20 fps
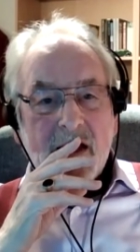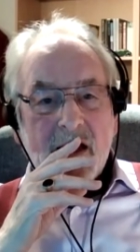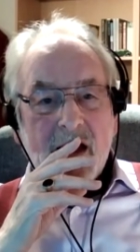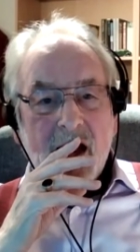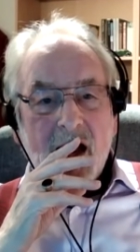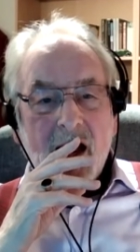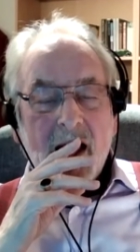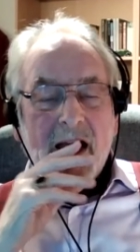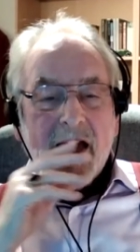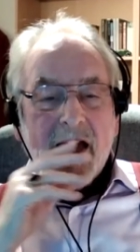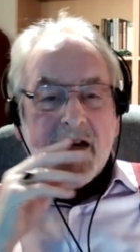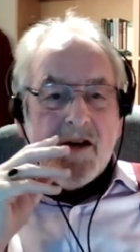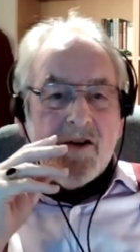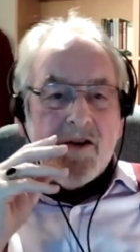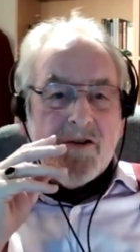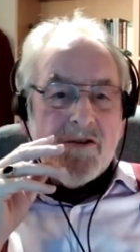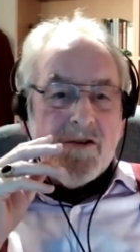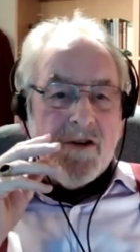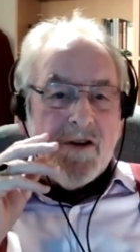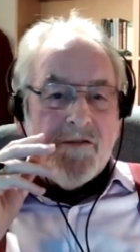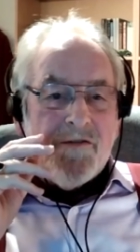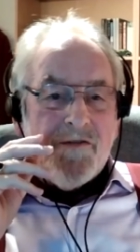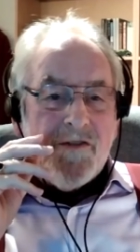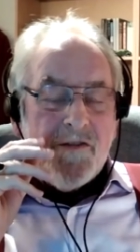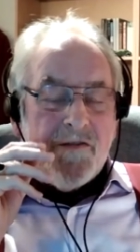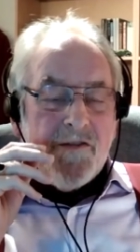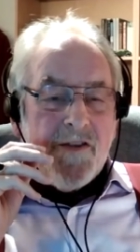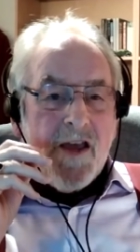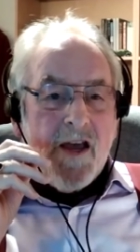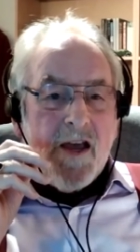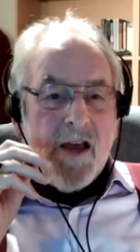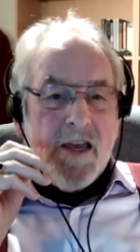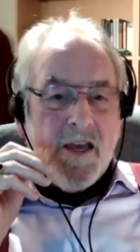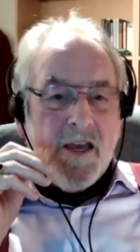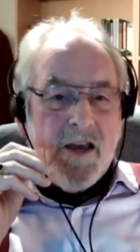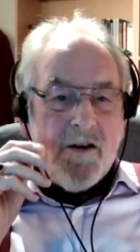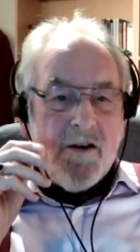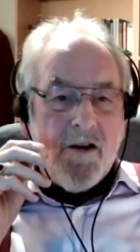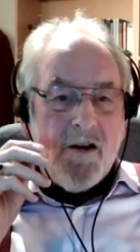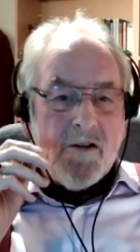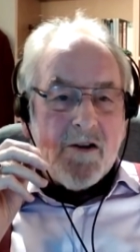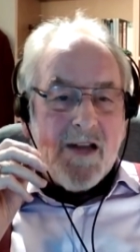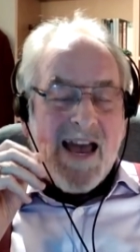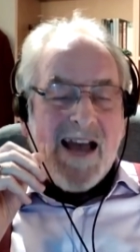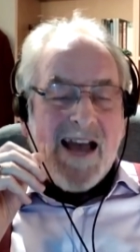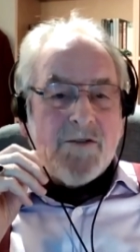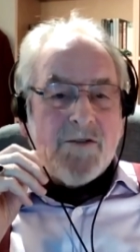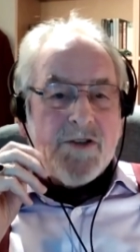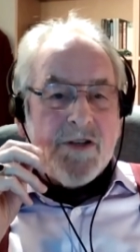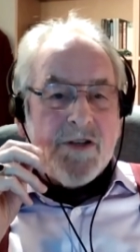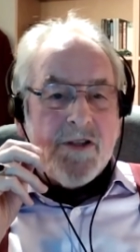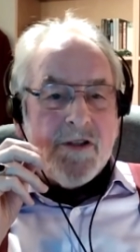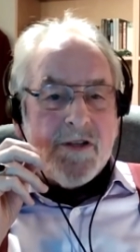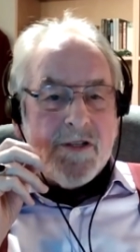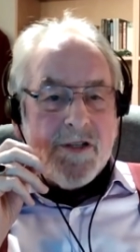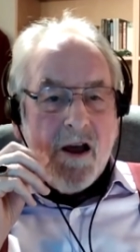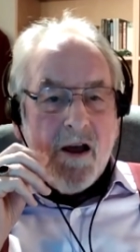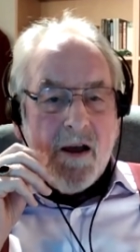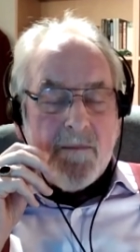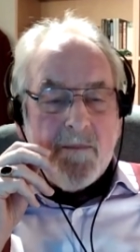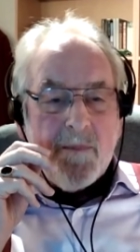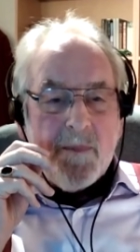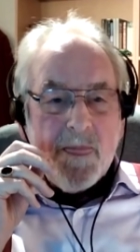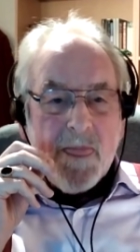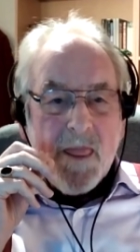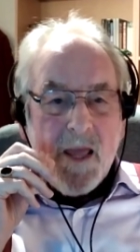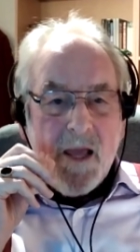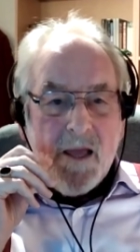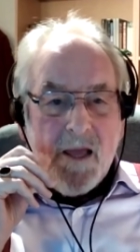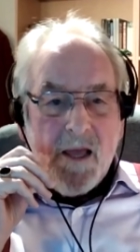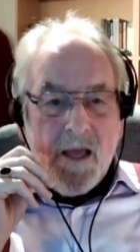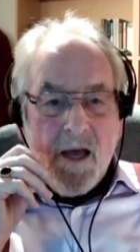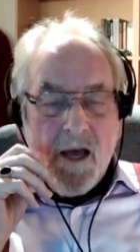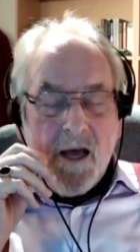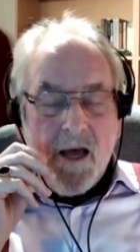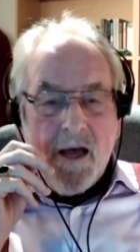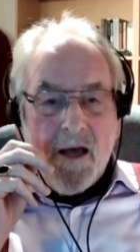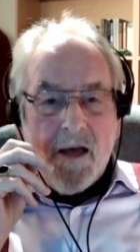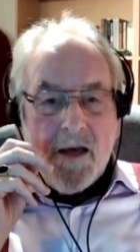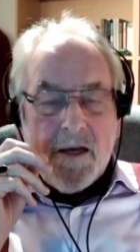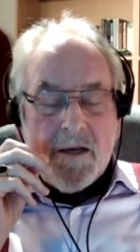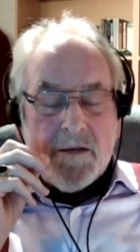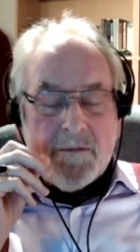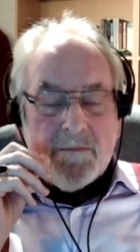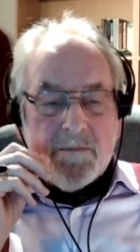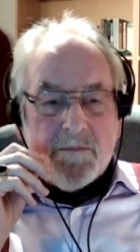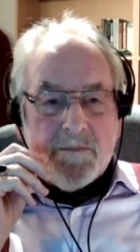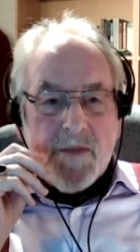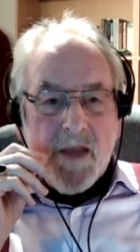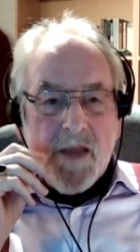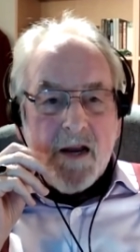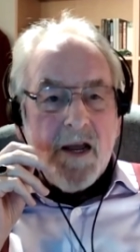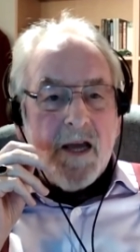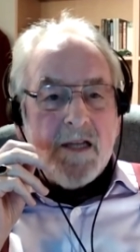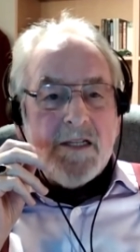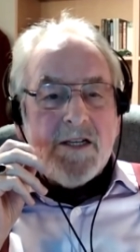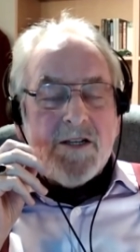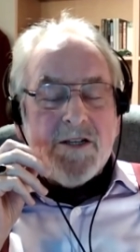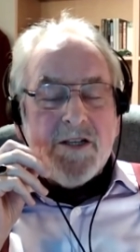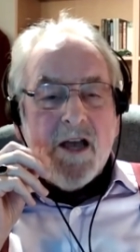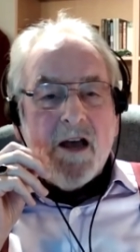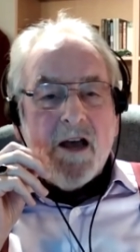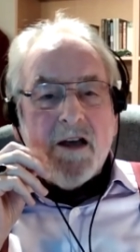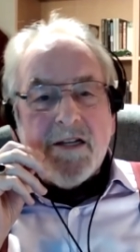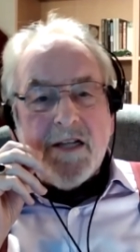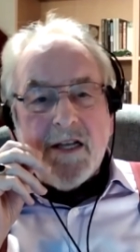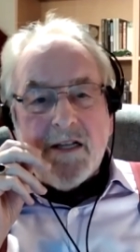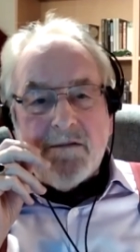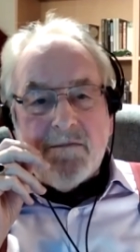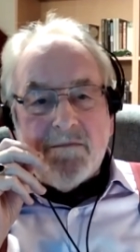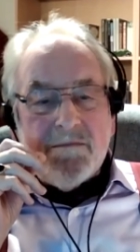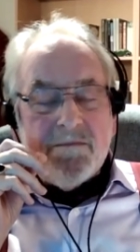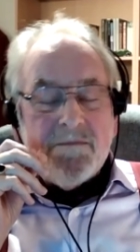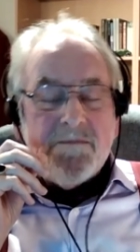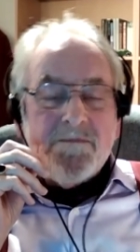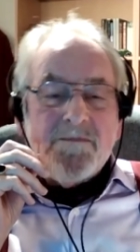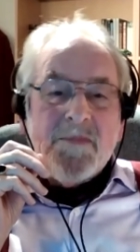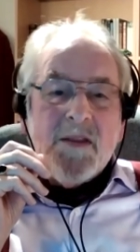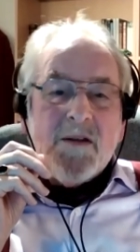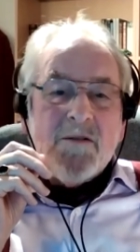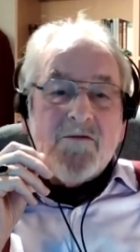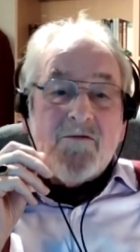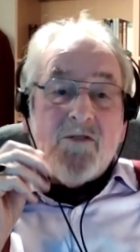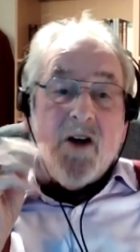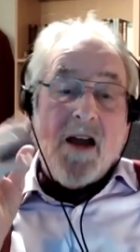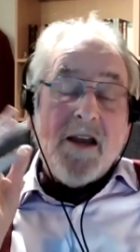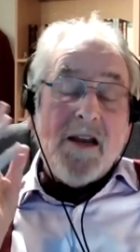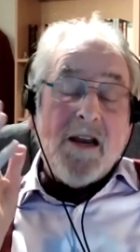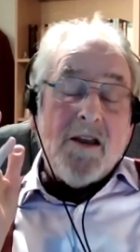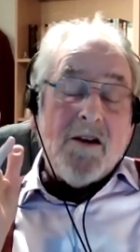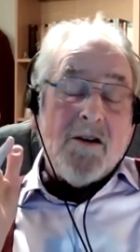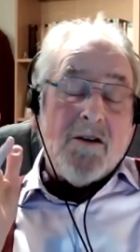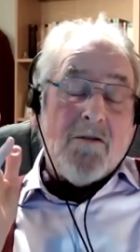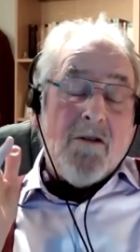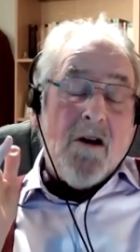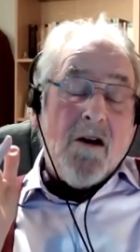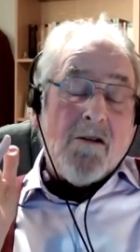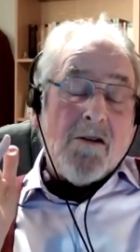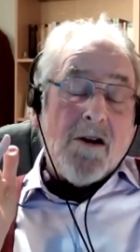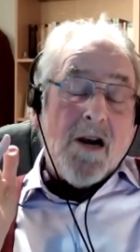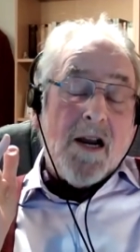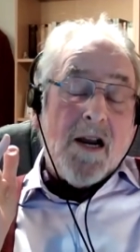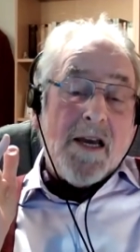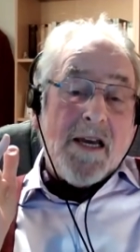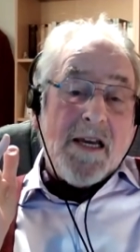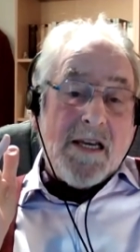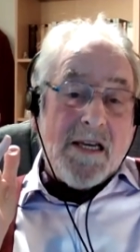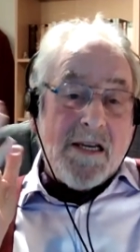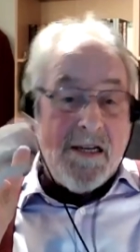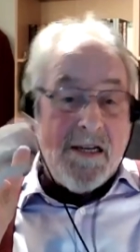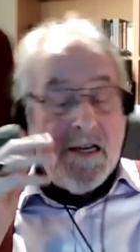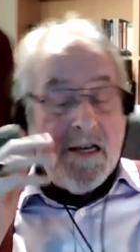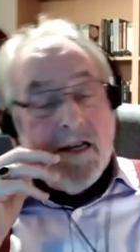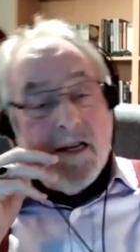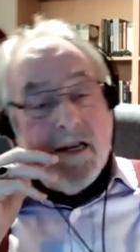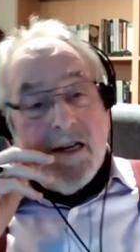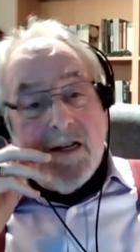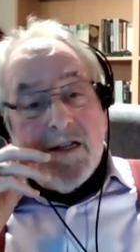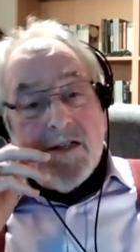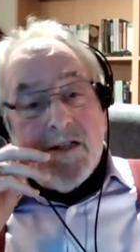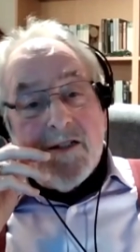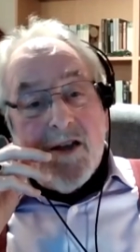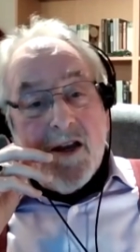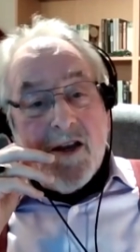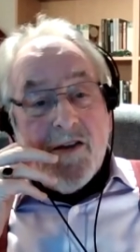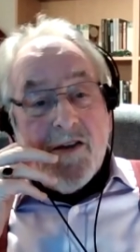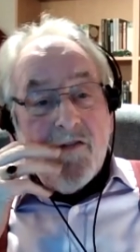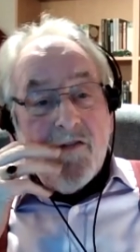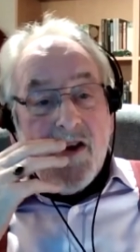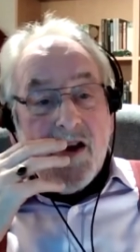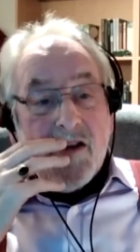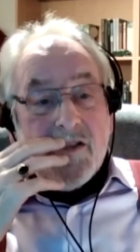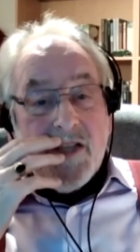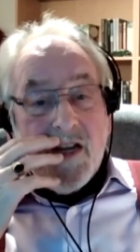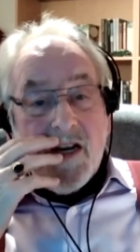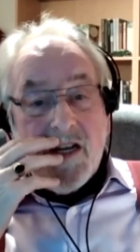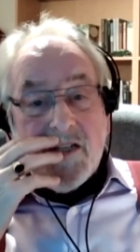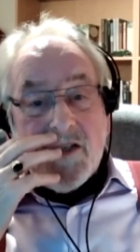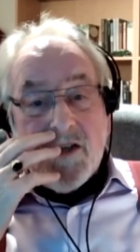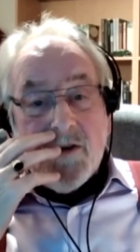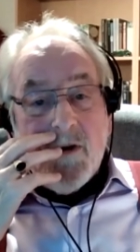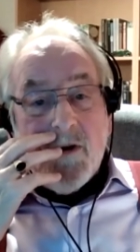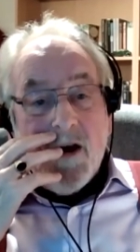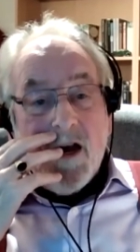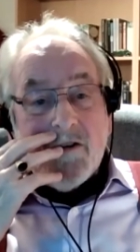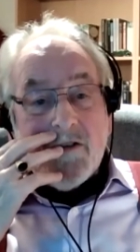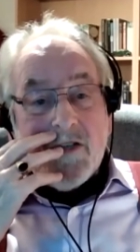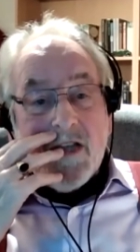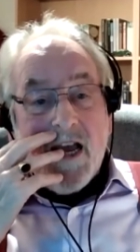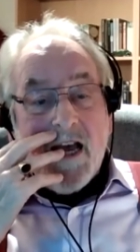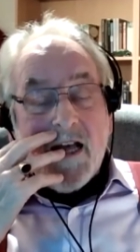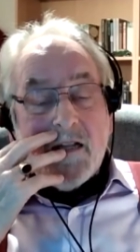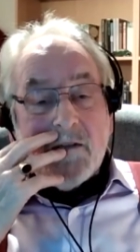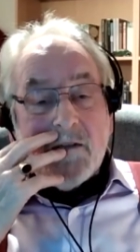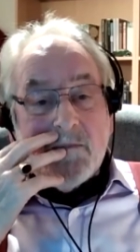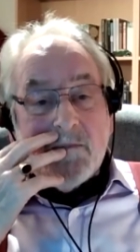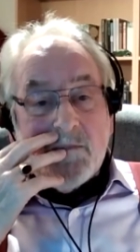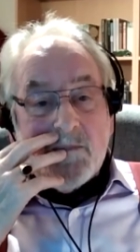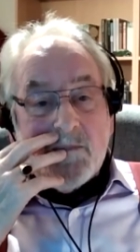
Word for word: I had a 158 year old house at the time, uh, and I decided, rightly or wrongly, to convert it into a hotel.